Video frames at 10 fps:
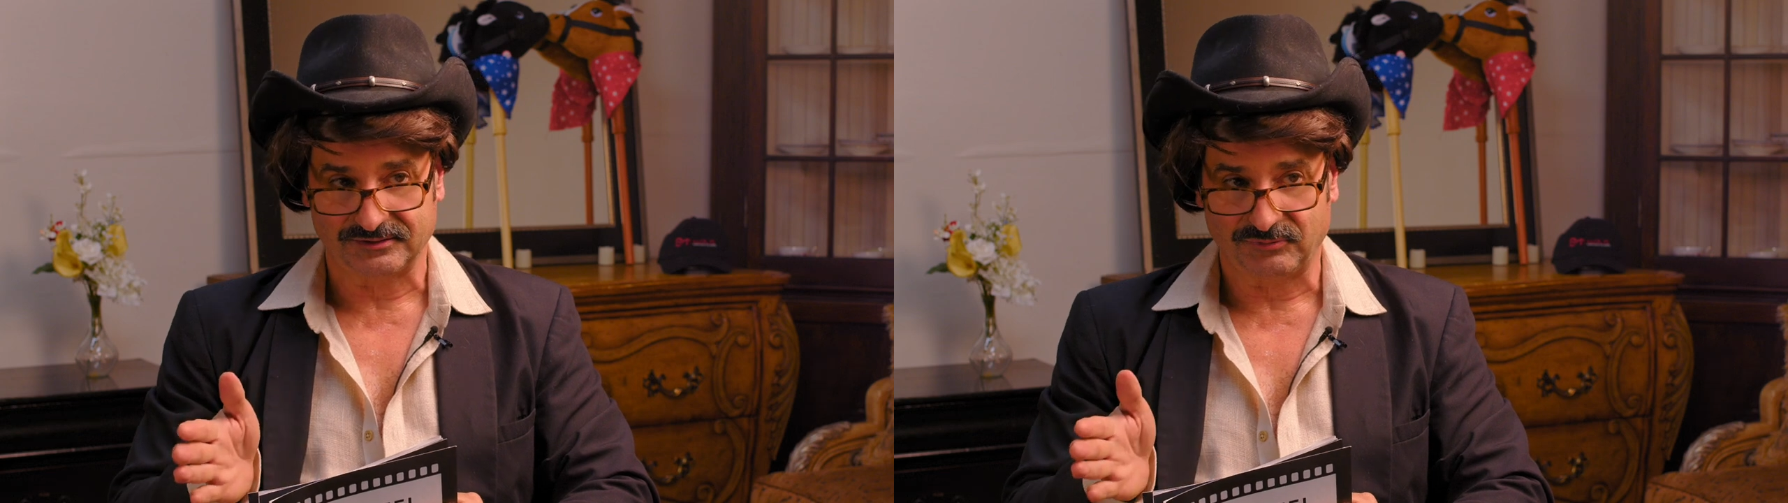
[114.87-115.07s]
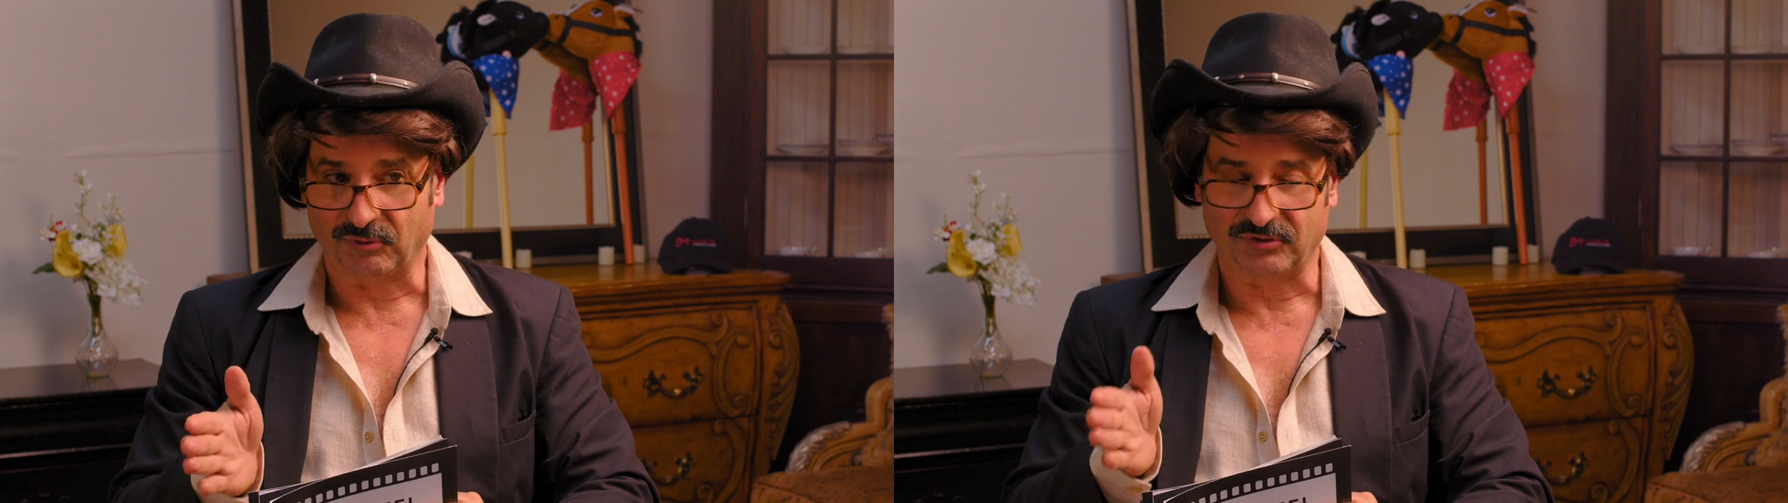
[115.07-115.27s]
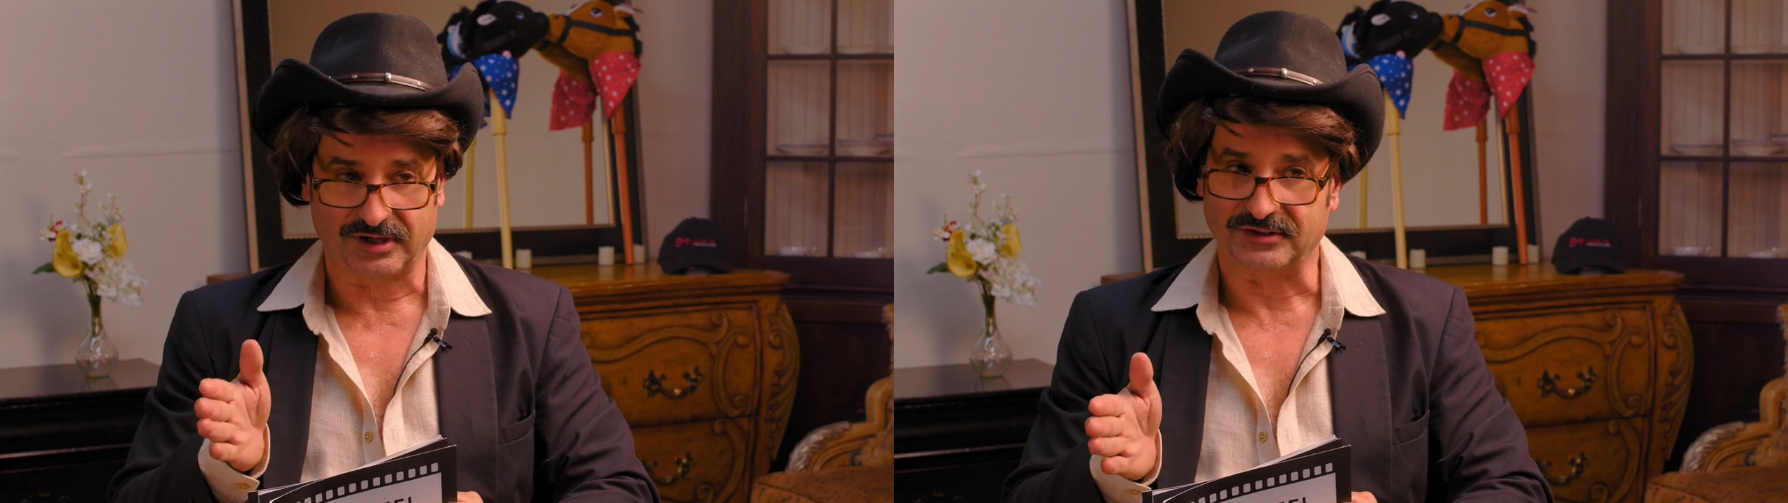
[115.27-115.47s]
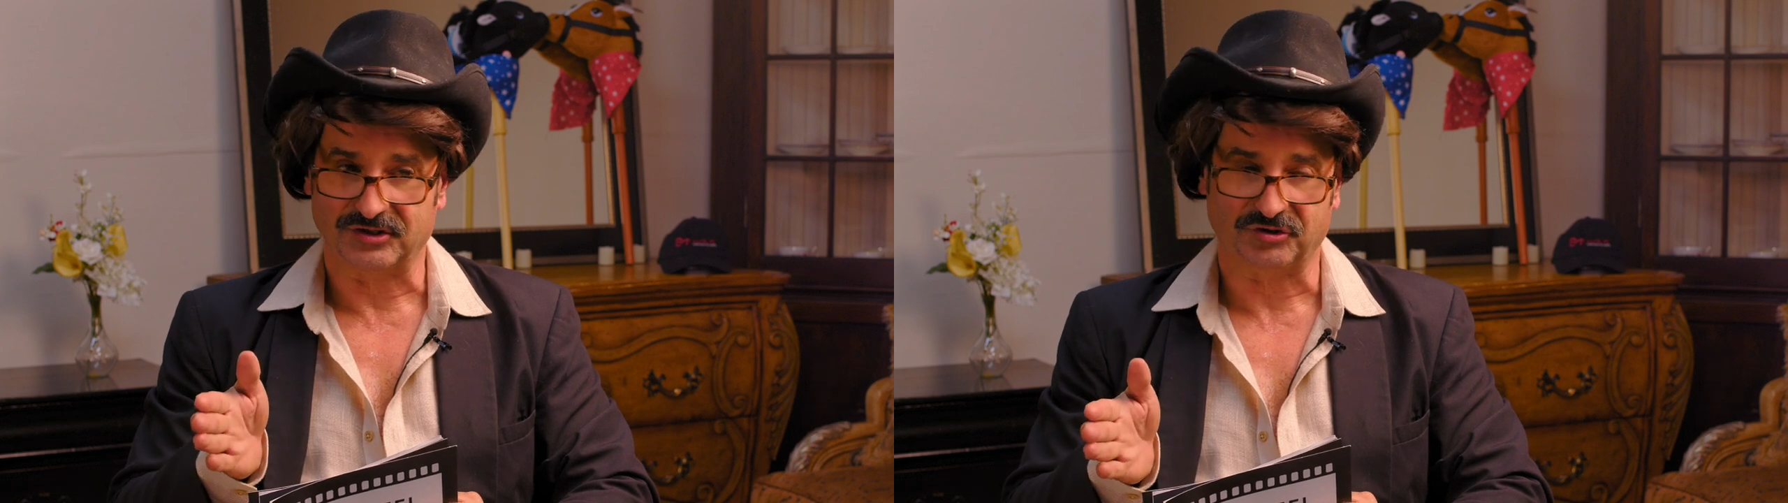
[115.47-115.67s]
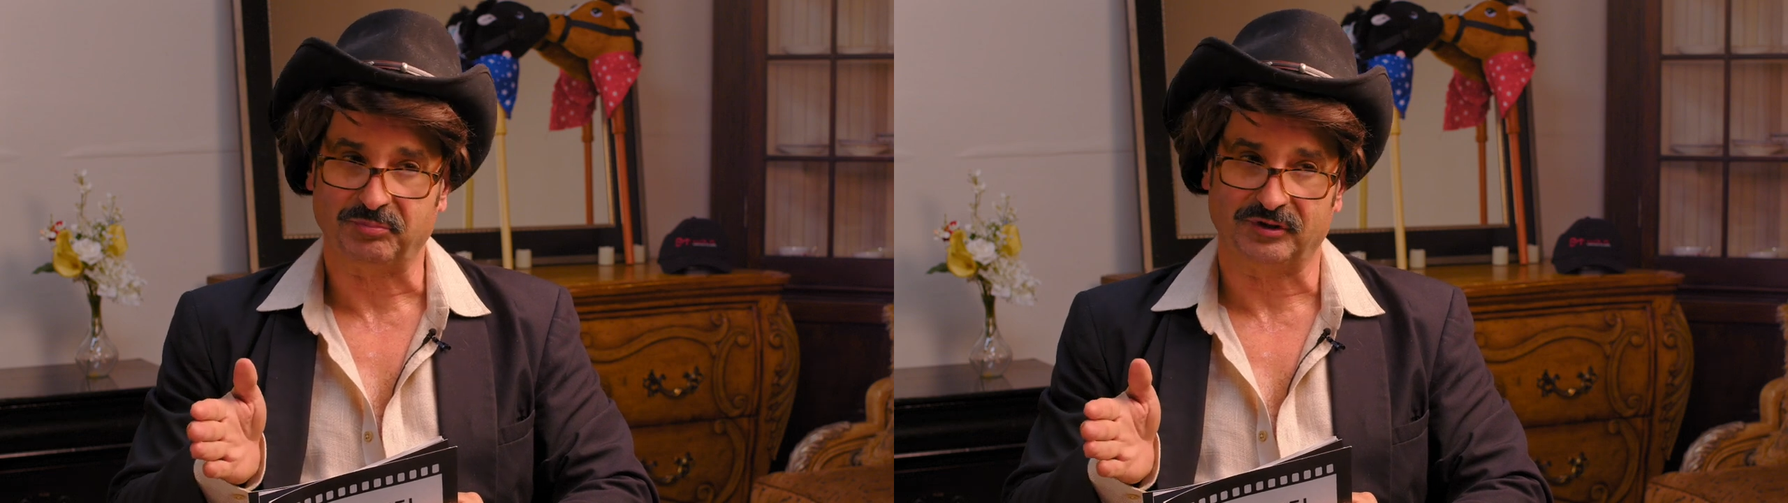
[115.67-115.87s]
we won't get to
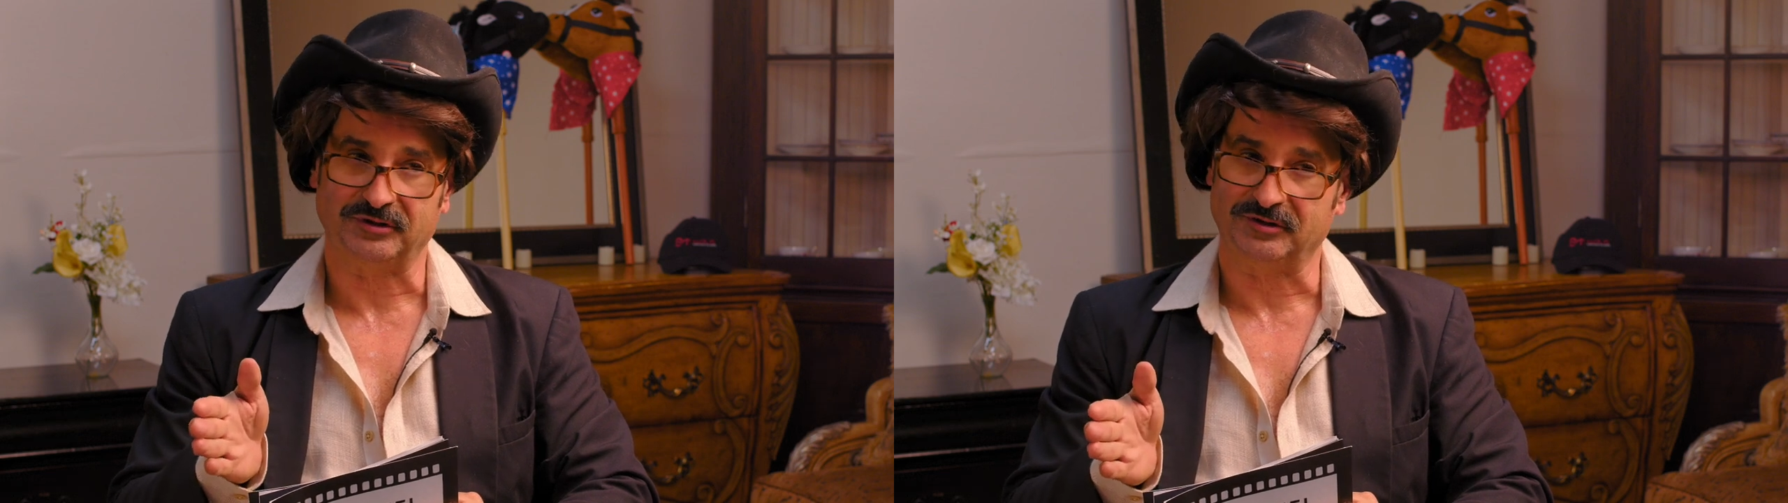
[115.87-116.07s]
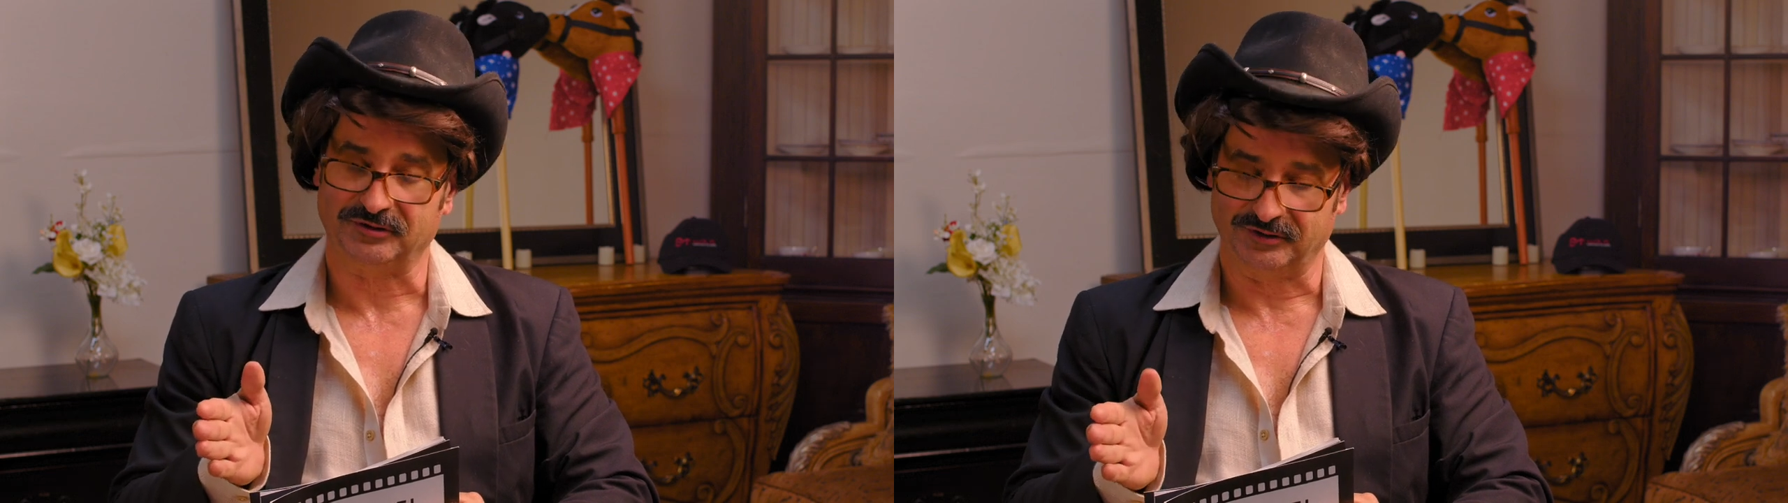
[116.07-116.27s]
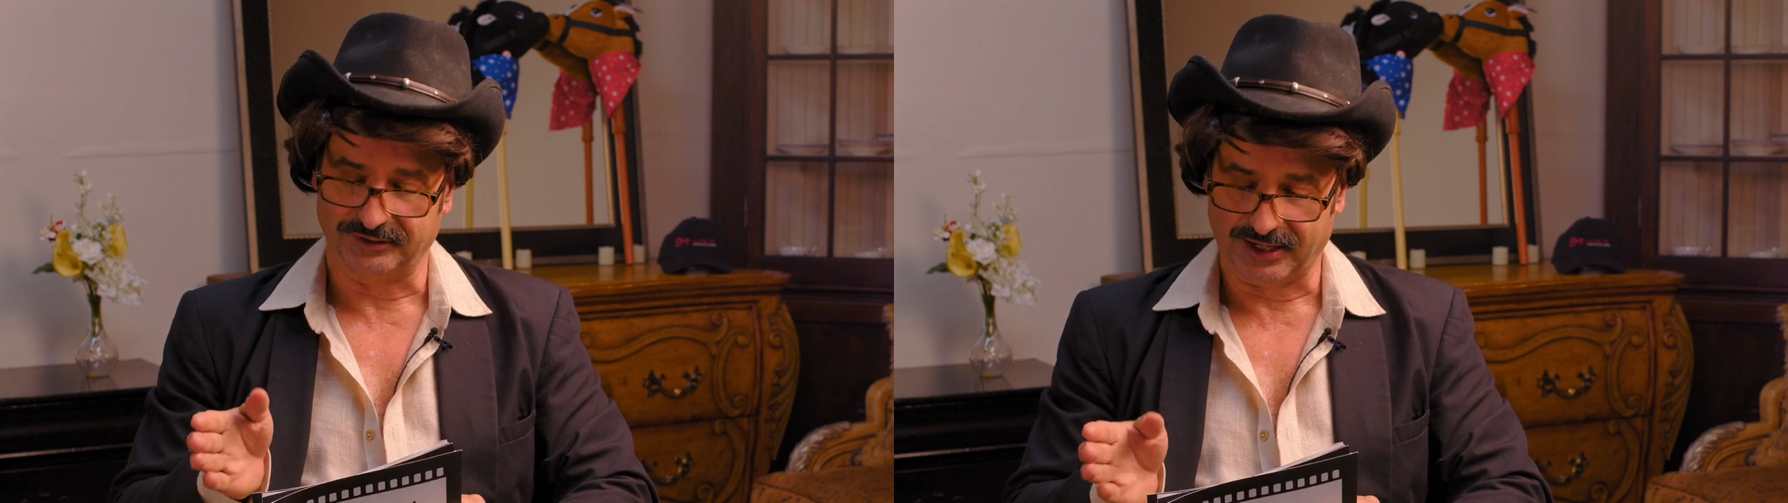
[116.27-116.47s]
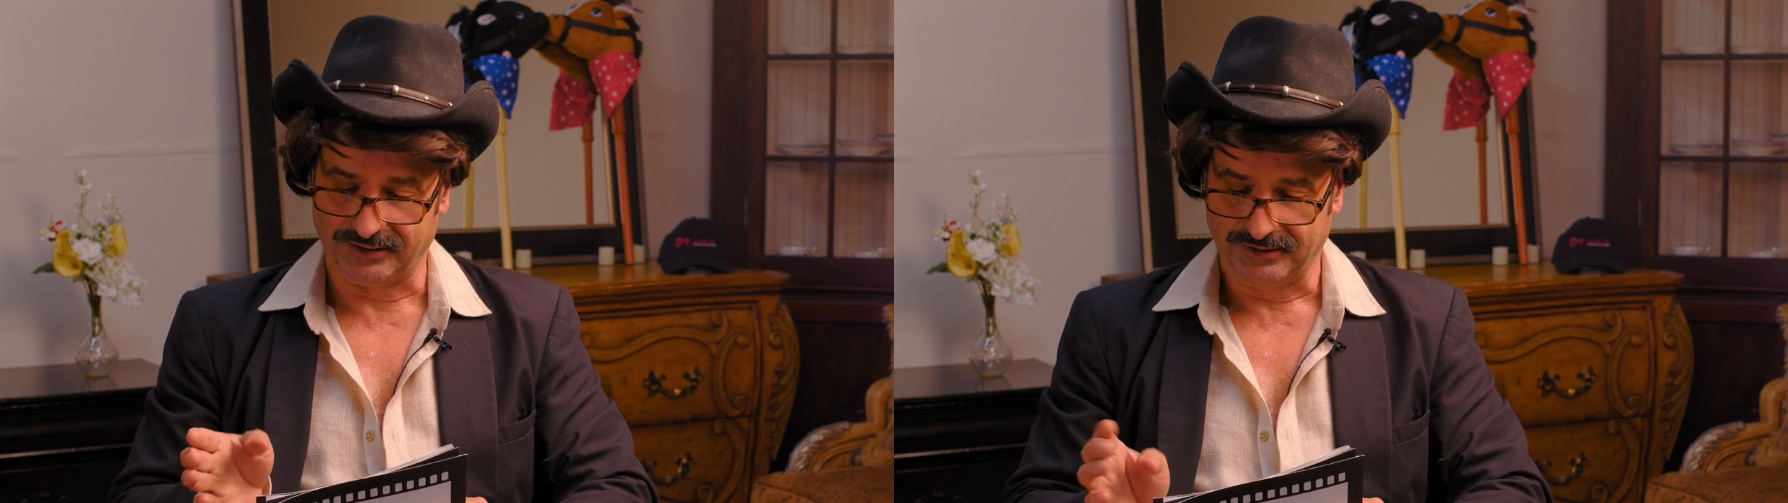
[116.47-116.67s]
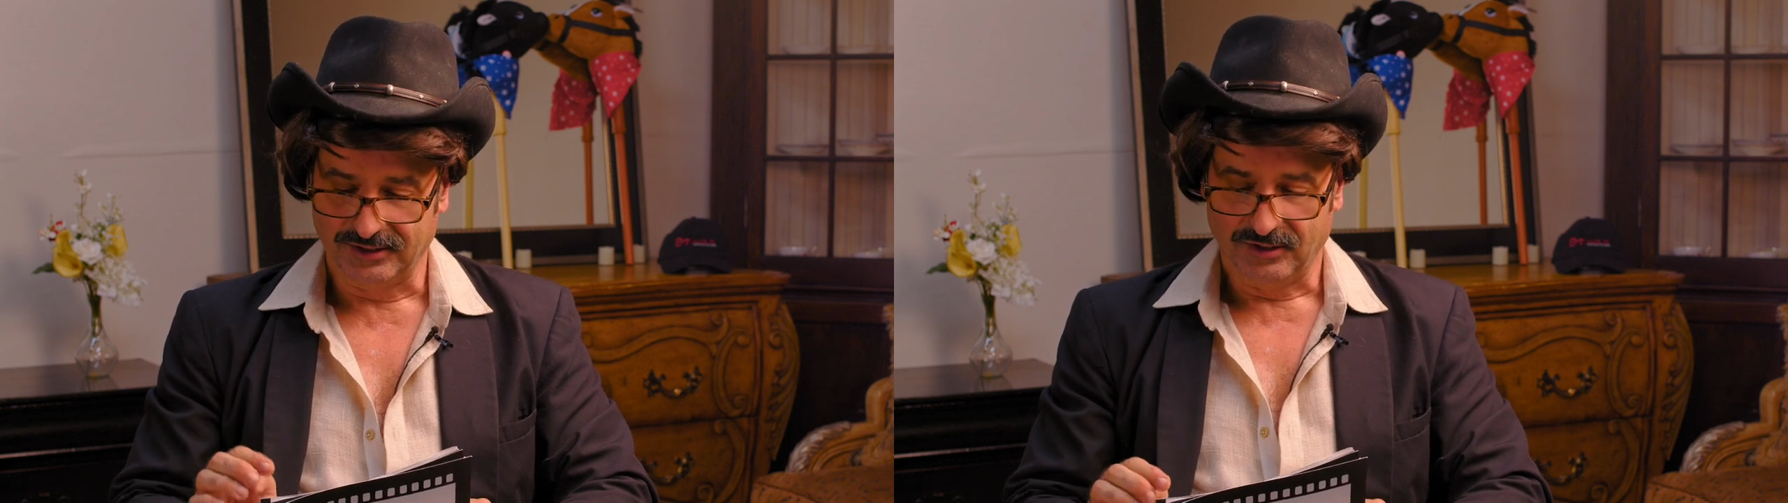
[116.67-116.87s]
the spoiler alert yet,